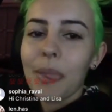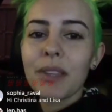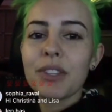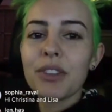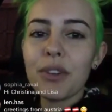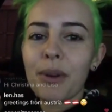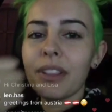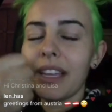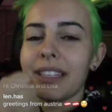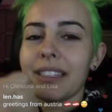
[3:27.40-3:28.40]
Do you,
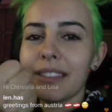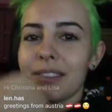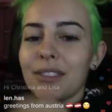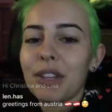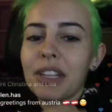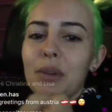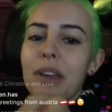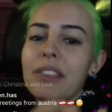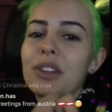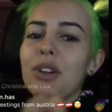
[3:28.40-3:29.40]
like, look at the
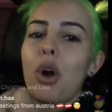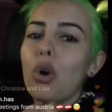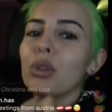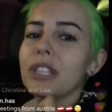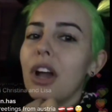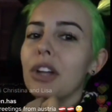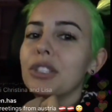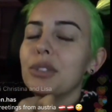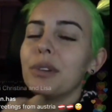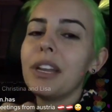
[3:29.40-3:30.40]
way that you're holding on
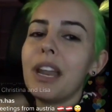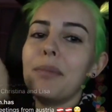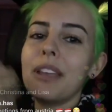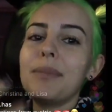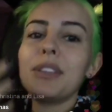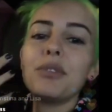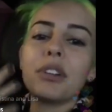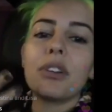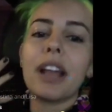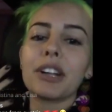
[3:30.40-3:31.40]
to it and maybe you
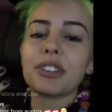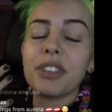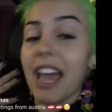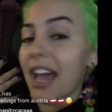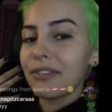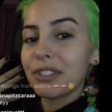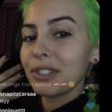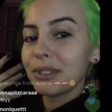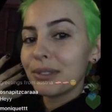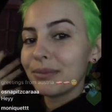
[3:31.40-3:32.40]
don't actually have
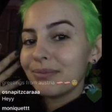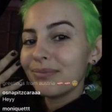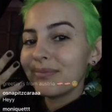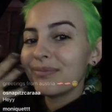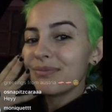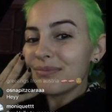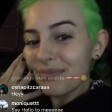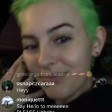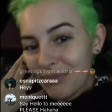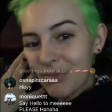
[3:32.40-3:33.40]
to?
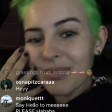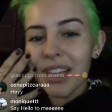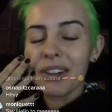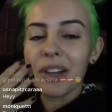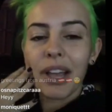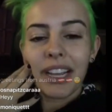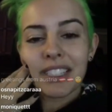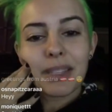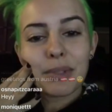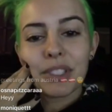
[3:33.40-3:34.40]
I don't know. I
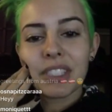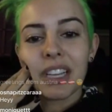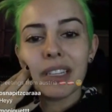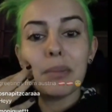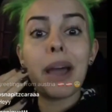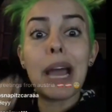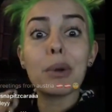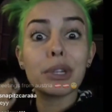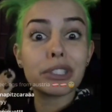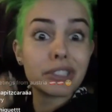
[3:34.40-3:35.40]
guess I'm just saying
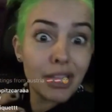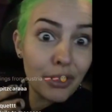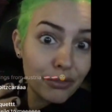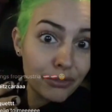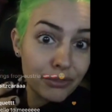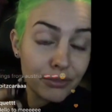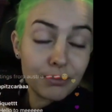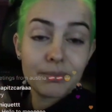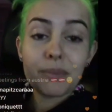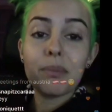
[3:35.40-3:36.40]
empower yourself.
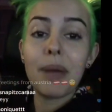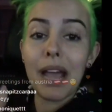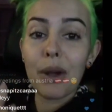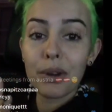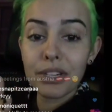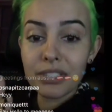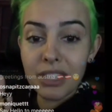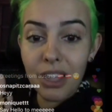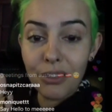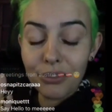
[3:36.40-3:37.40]
Empower
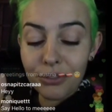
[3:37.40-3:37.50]
yourself.